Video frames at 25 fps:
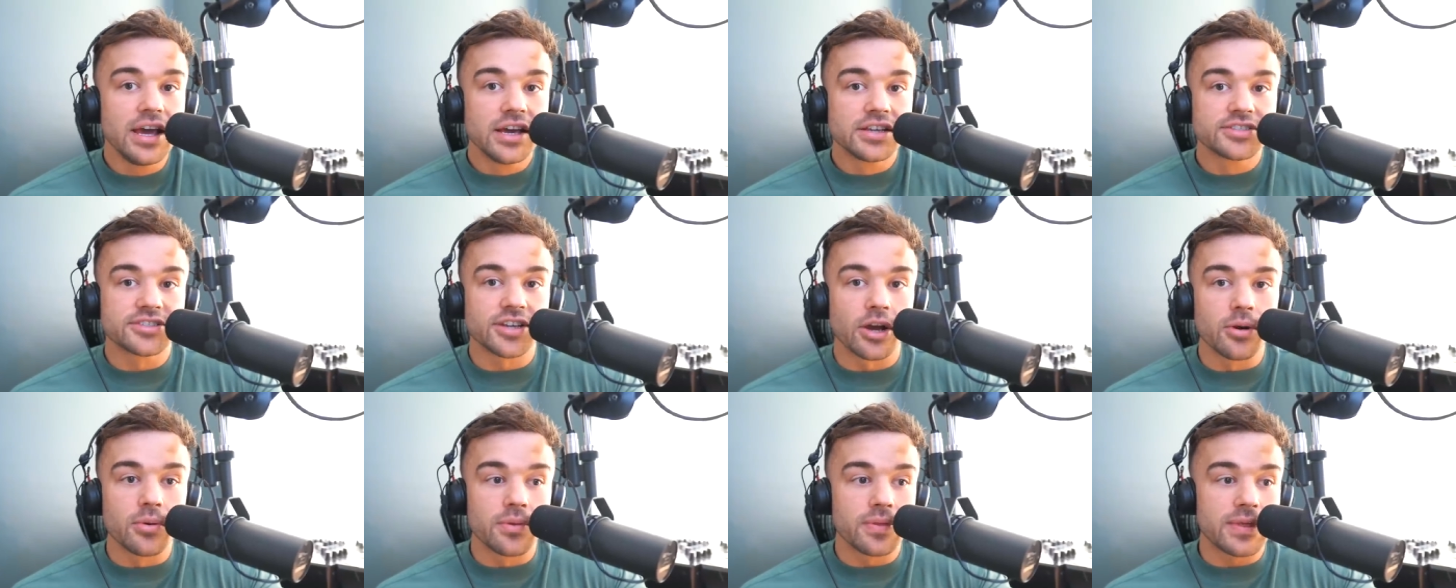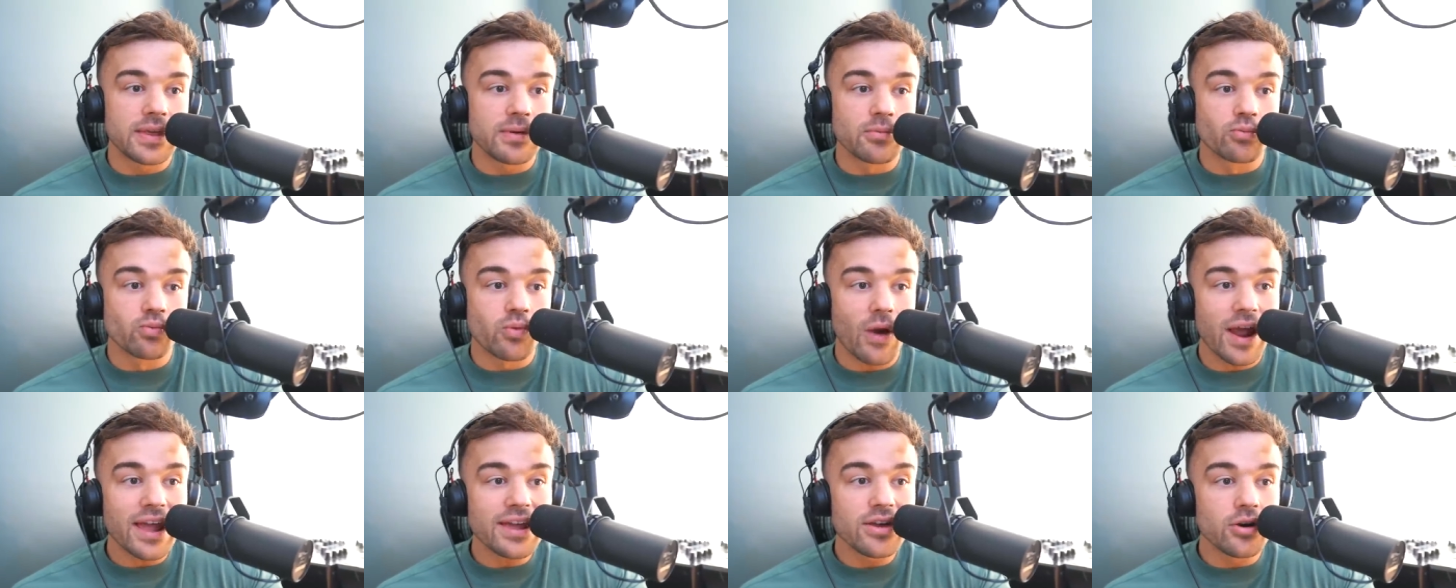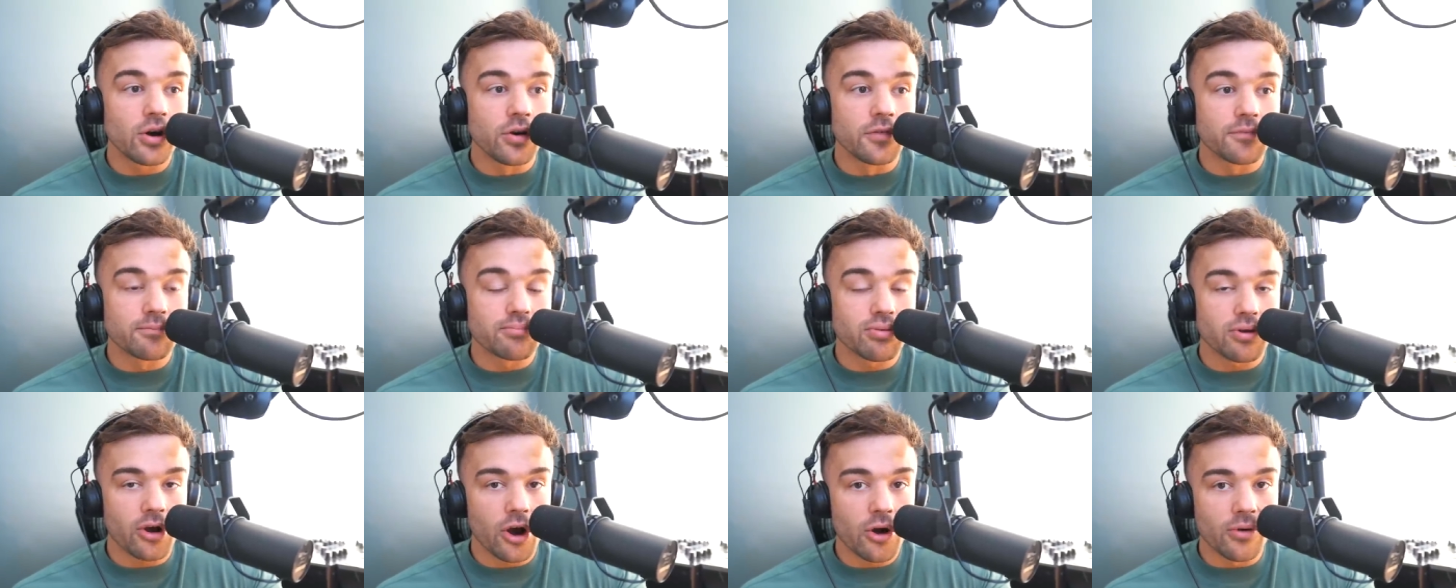So, the rate
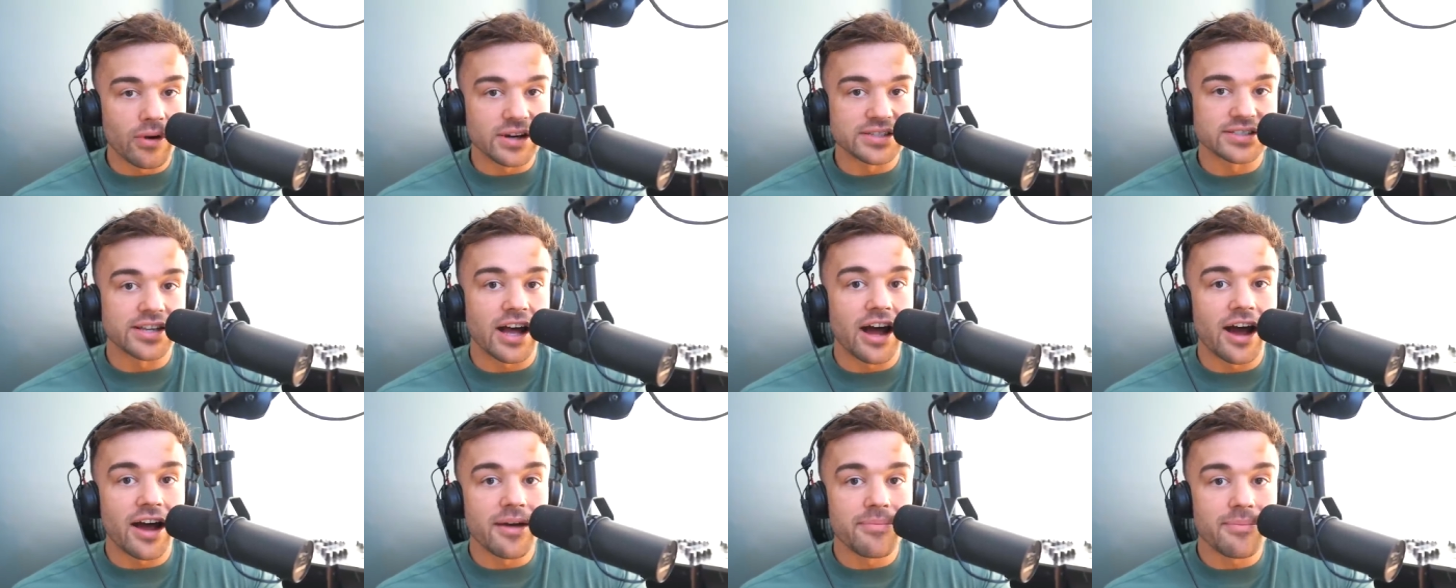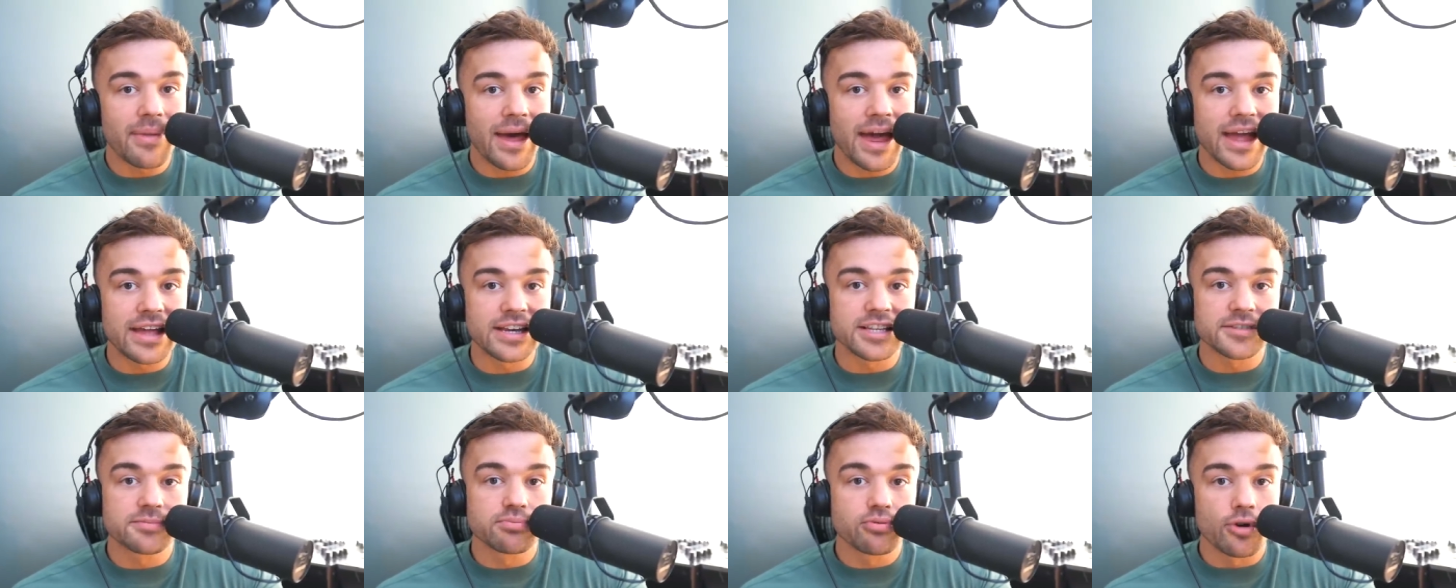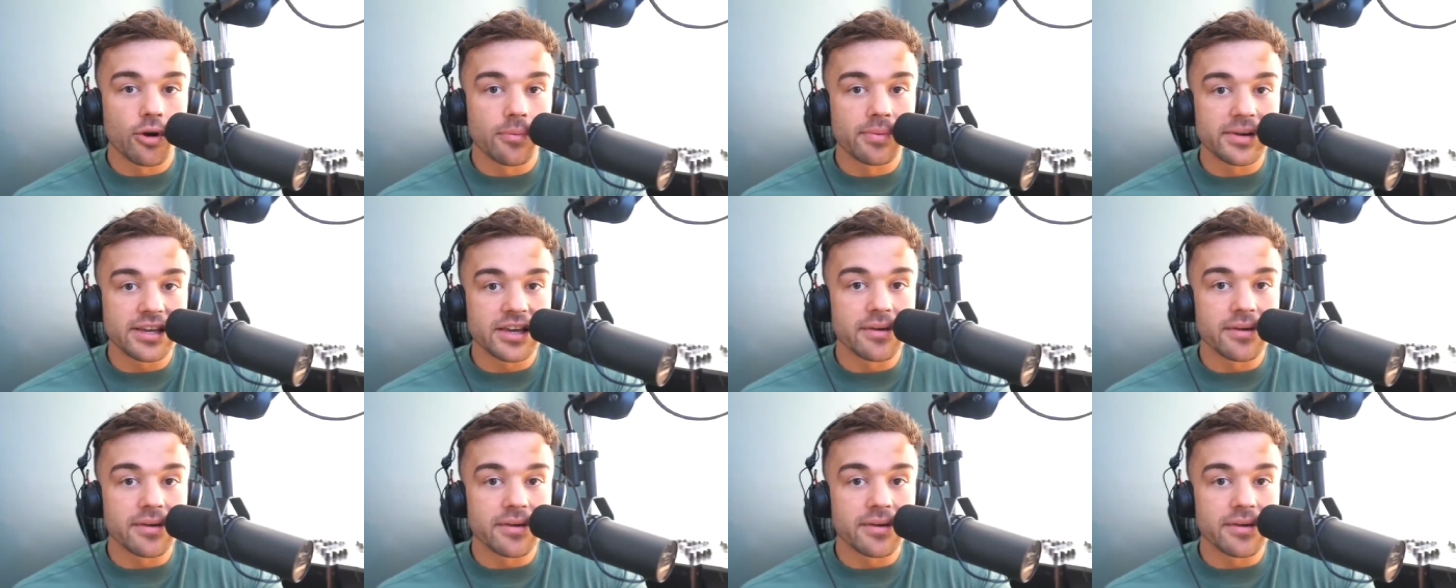of progress that I made is probably